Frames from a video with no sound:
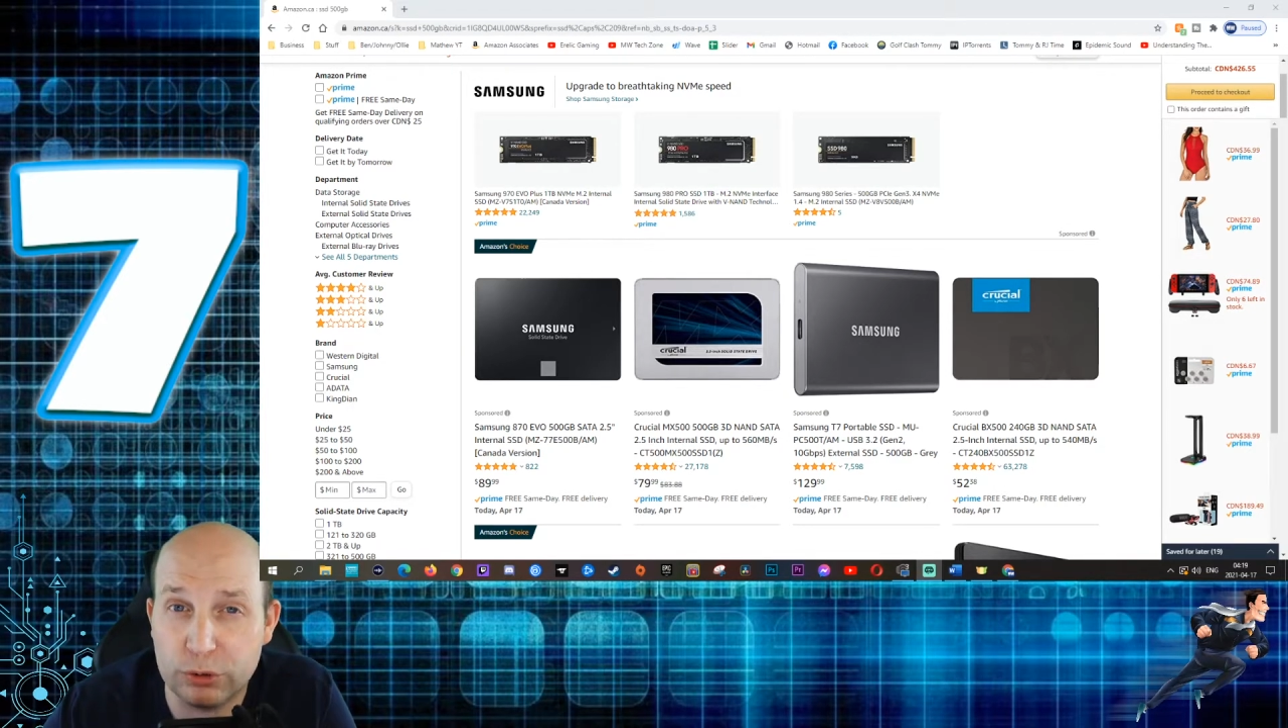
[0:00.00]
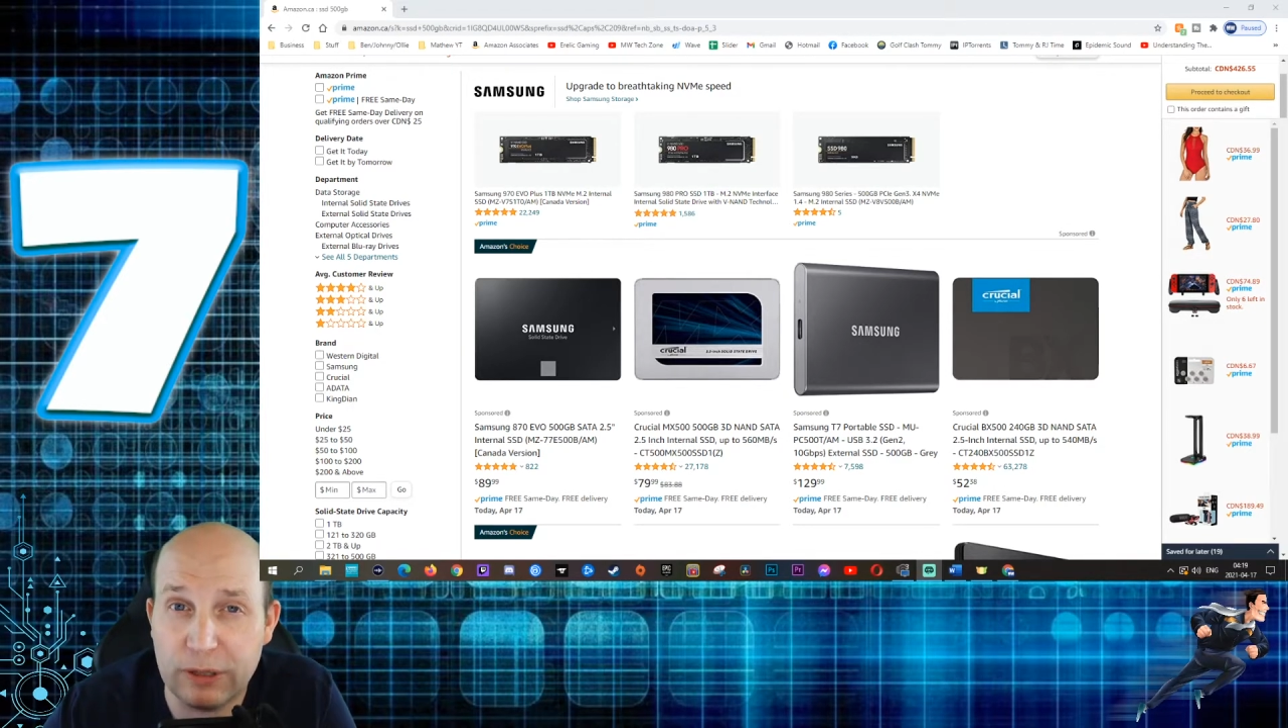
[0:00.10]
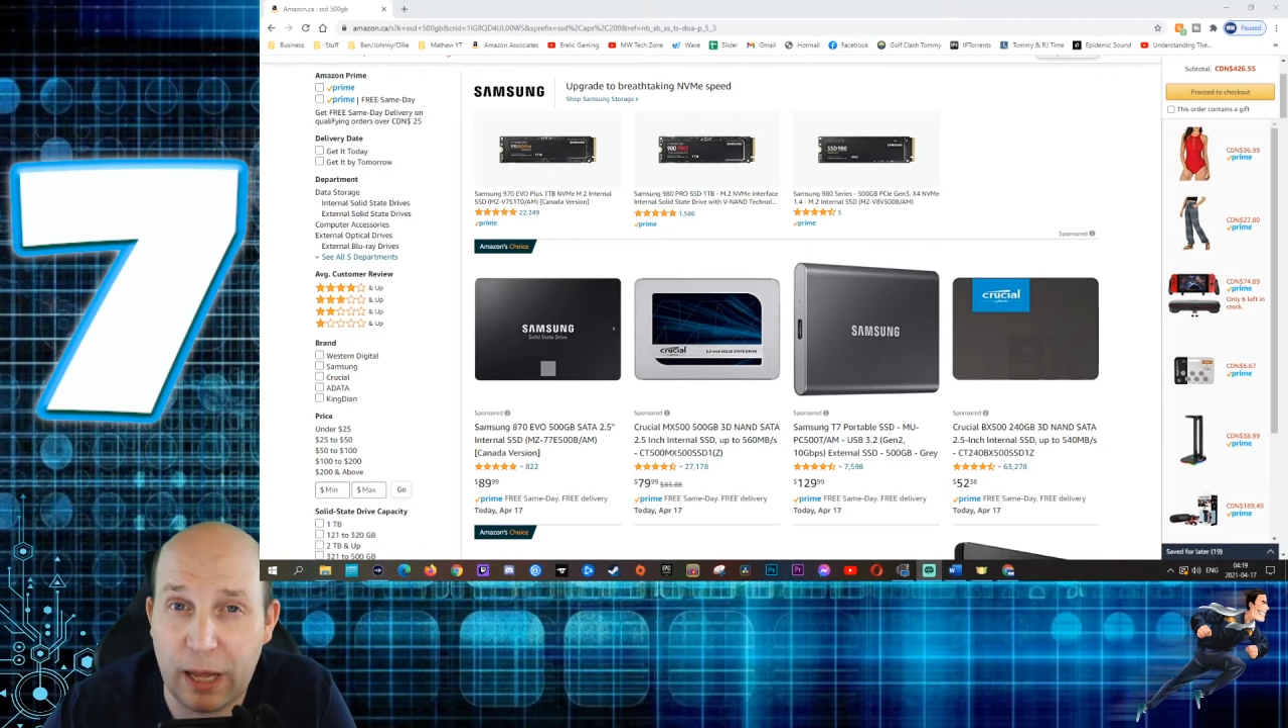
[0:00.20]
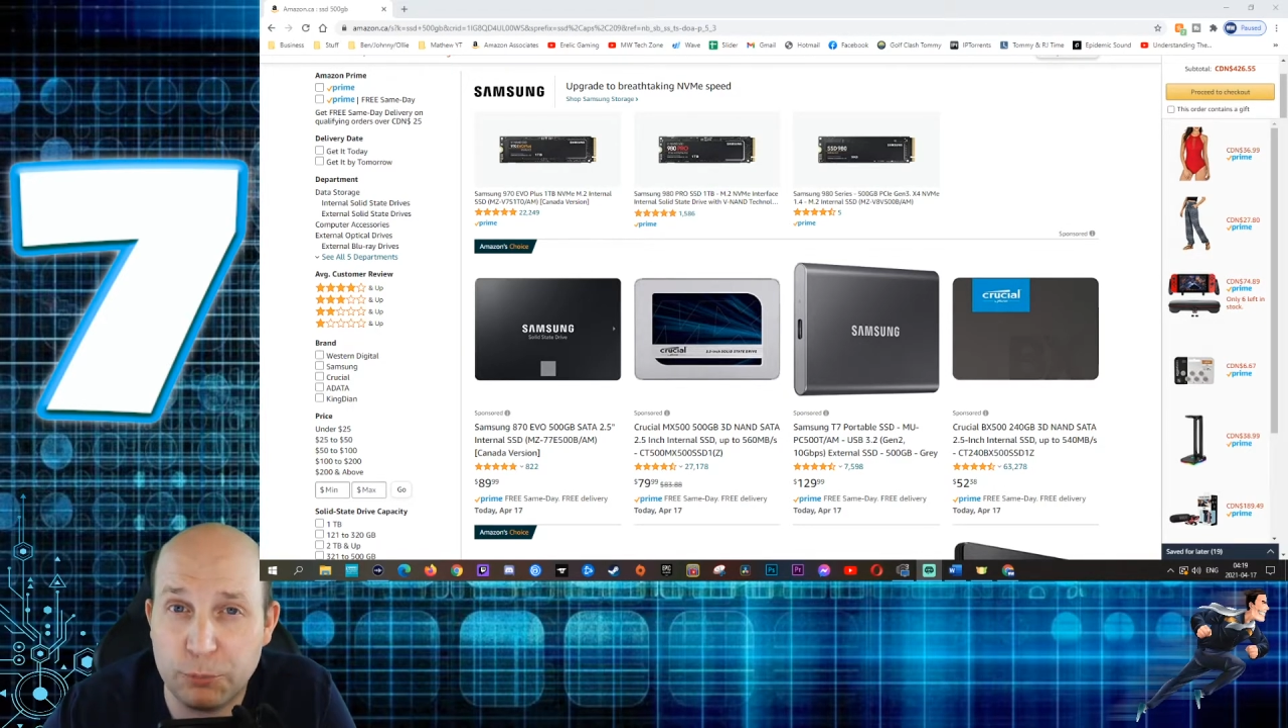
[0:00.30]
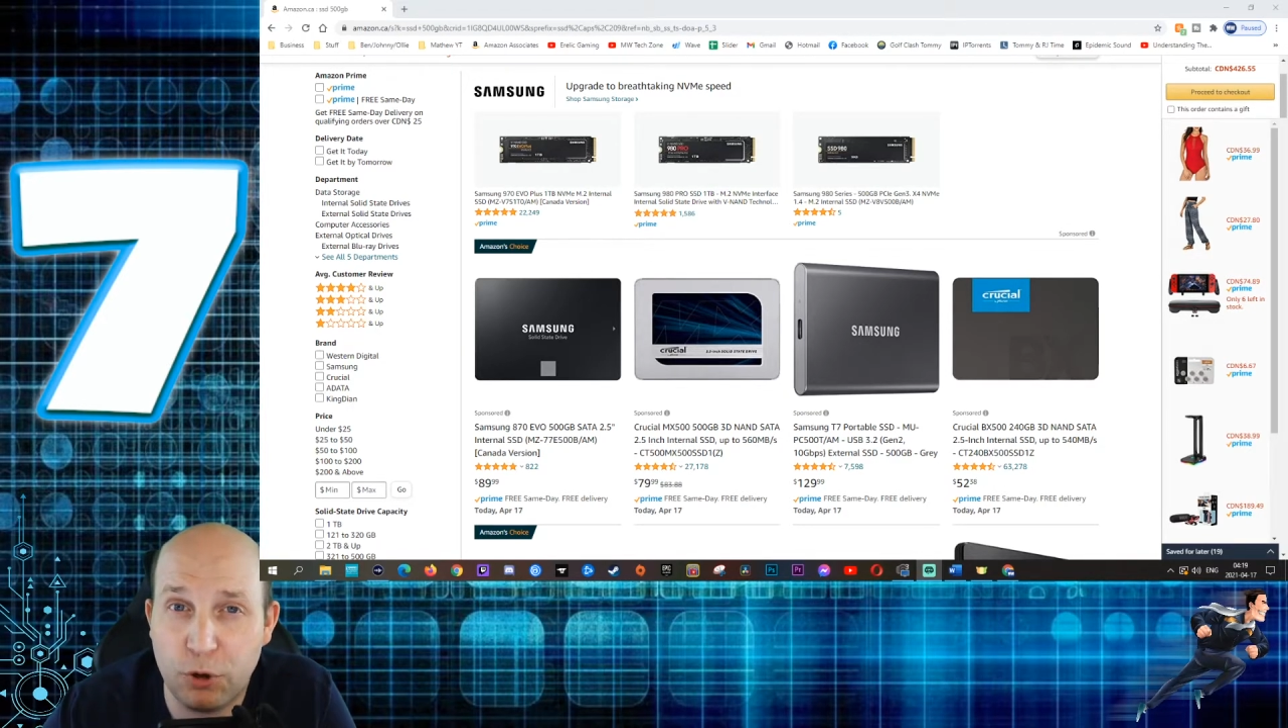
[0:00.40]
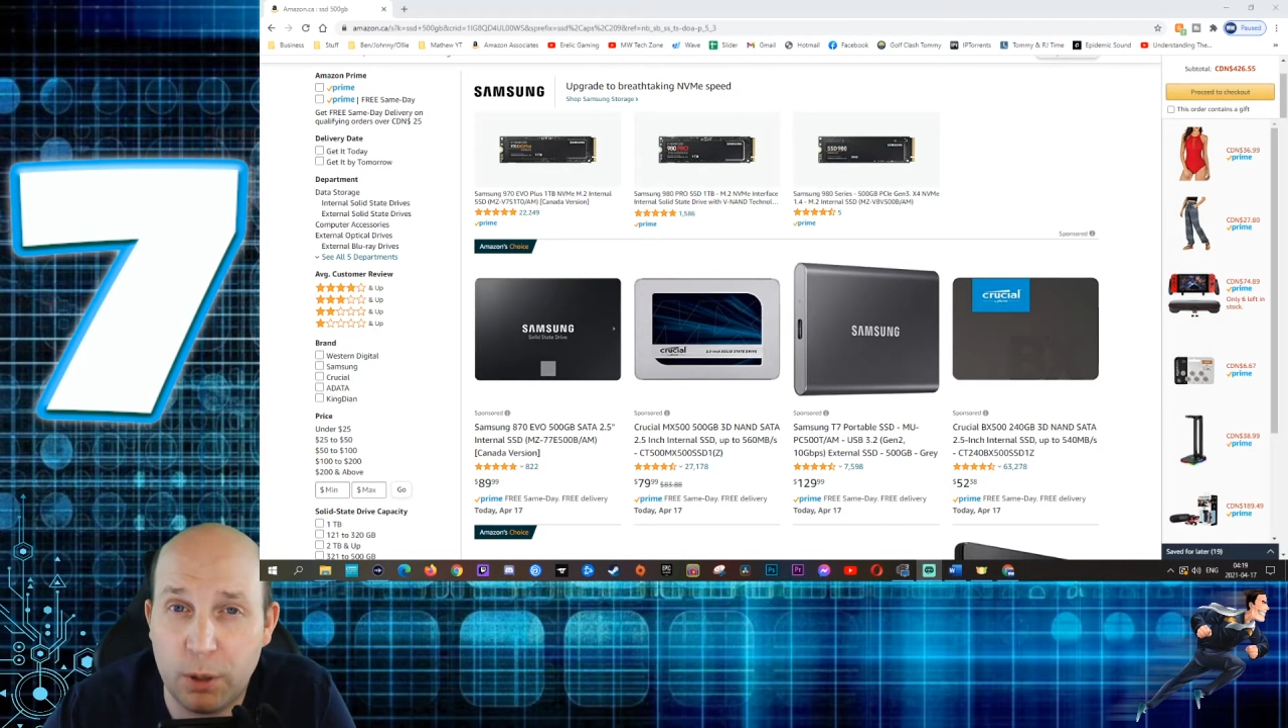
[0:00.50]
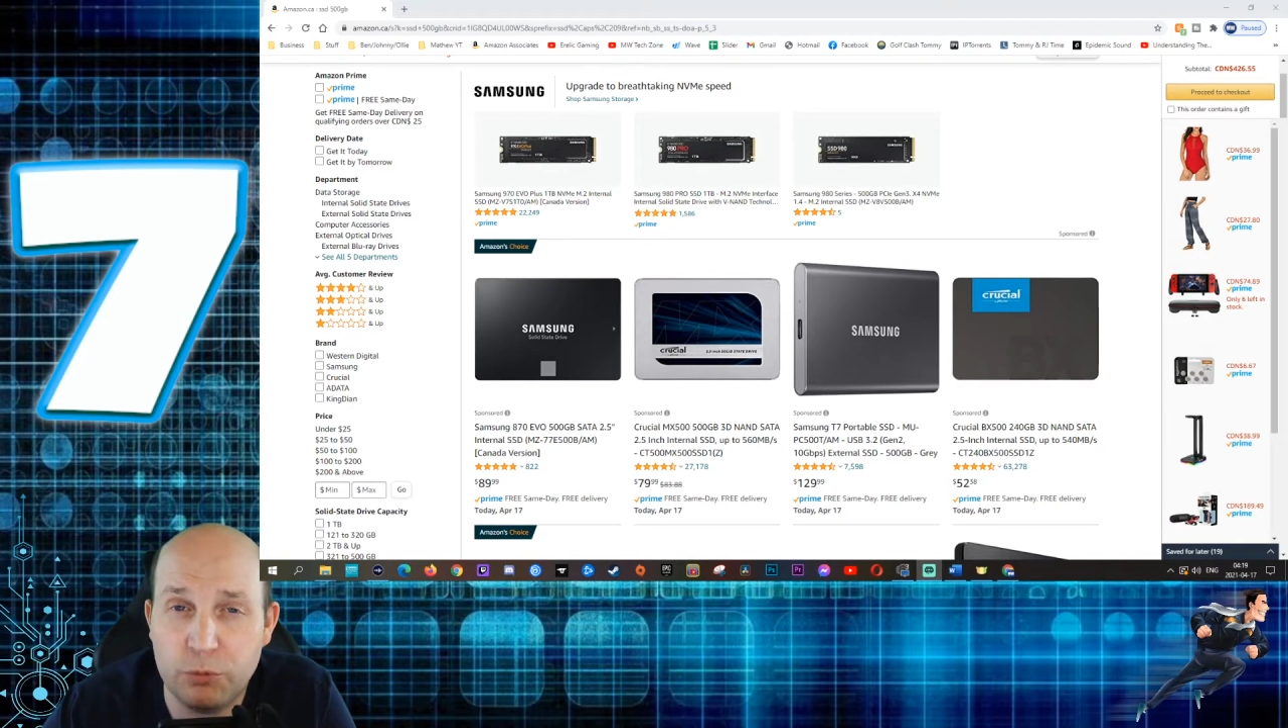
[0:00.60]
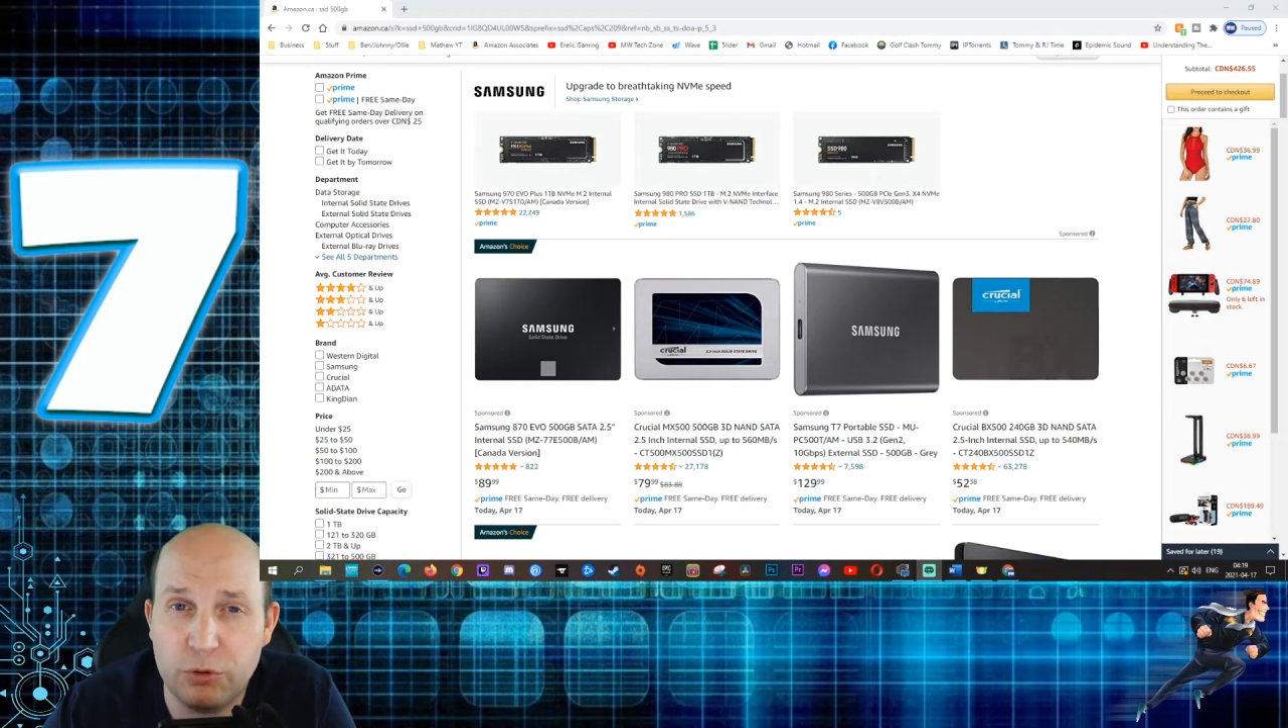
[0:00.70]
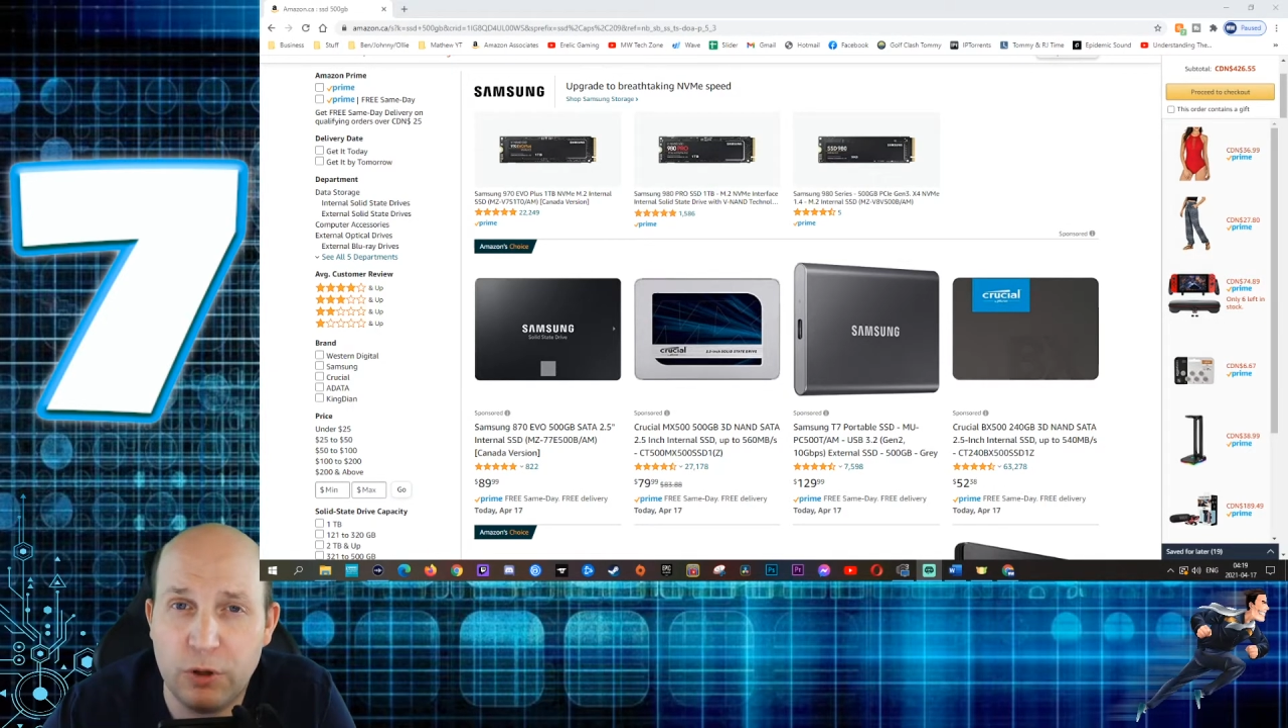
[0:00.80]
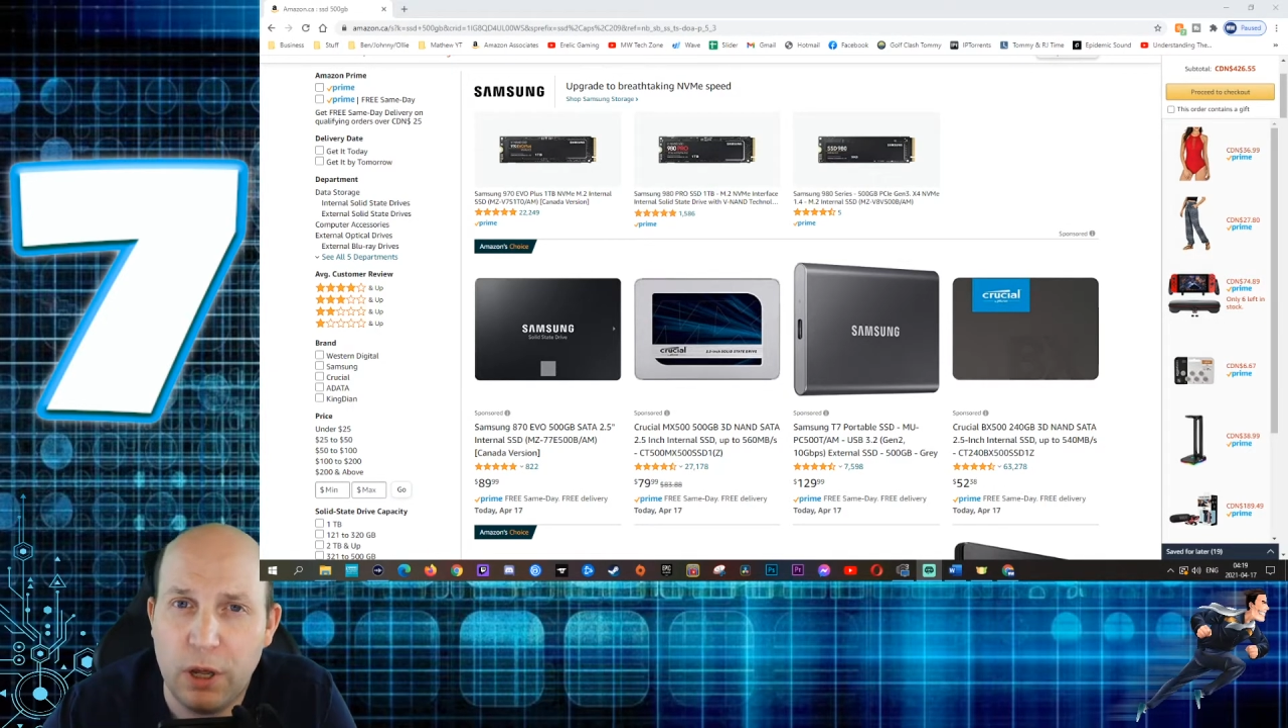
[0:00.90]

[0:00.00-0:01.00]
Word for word: laptops